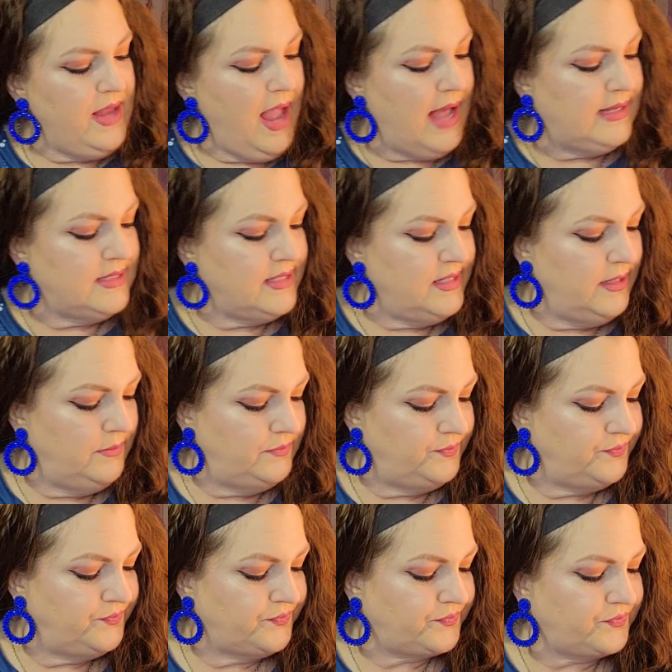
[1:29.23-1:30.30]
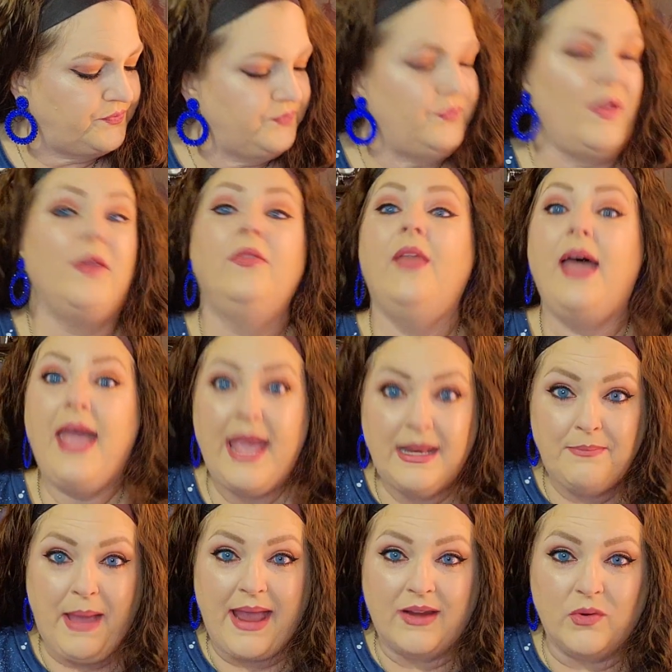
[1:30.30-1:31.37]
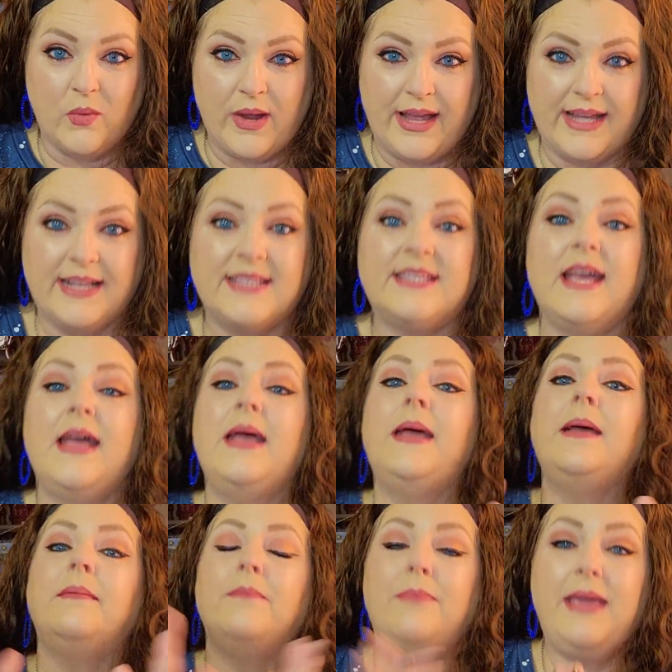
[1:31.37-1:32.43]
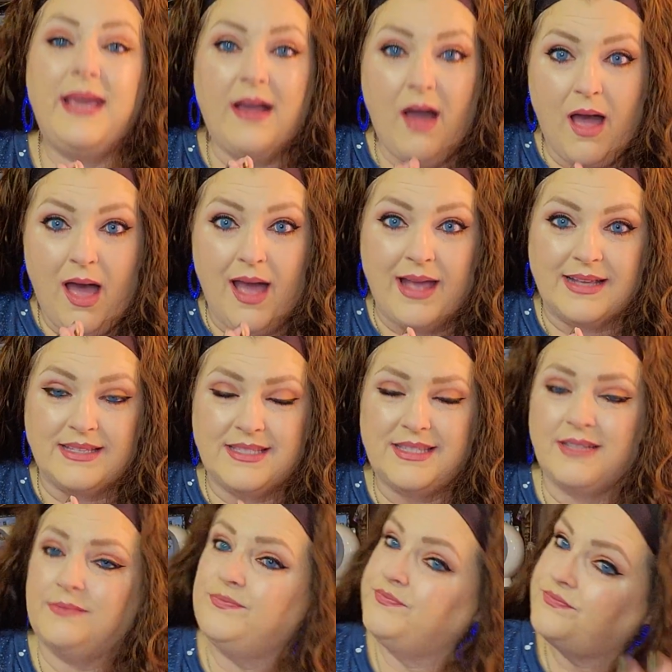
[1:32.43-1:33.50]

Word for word: yes the headband wigs because